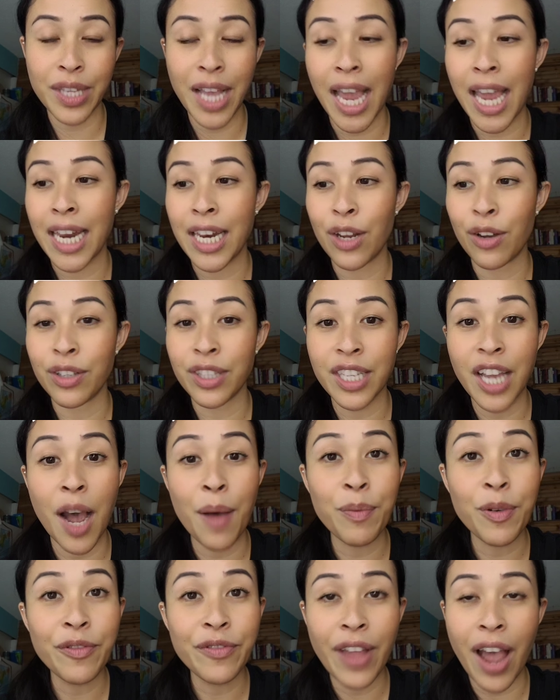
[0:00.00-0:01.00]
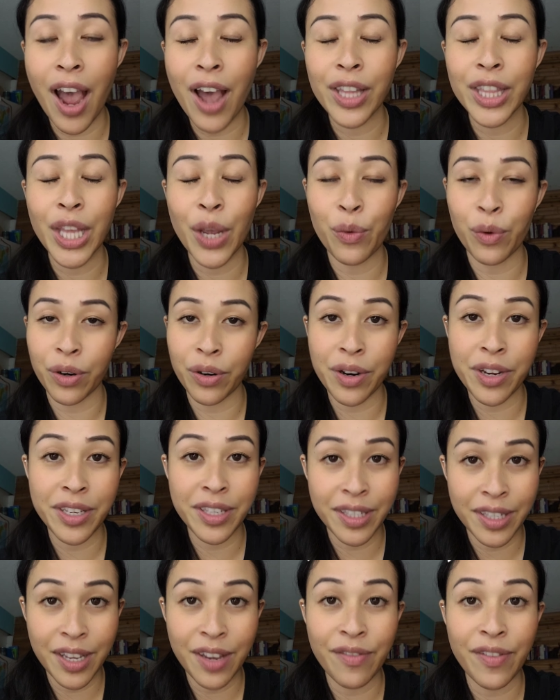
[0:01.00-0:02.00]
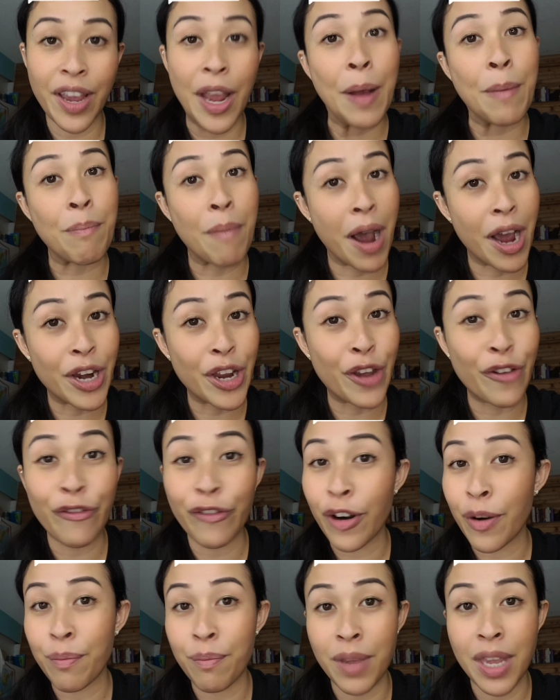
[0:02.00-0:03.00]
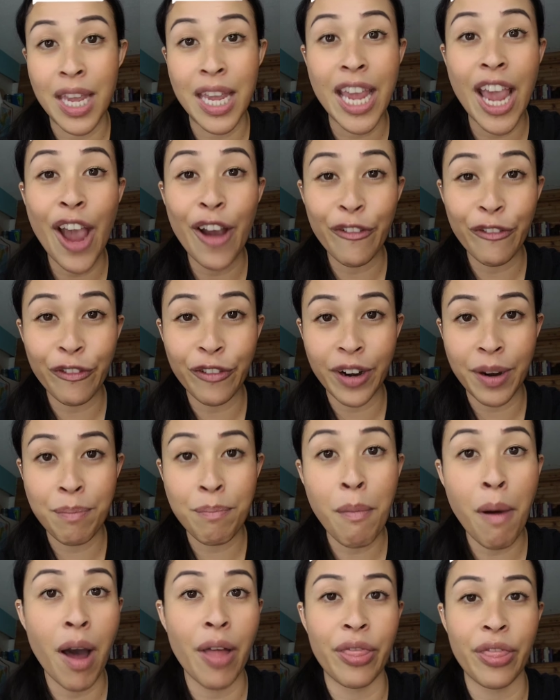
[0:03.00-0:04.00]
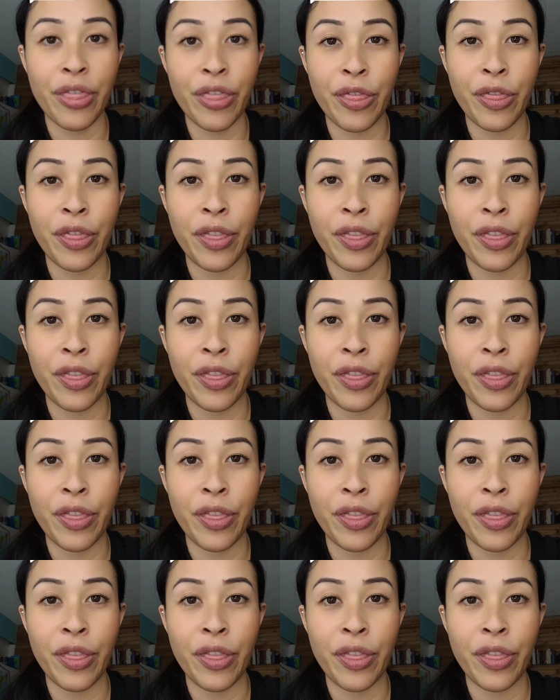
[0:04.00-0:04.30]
And on top of that, they were receiving money from me every month.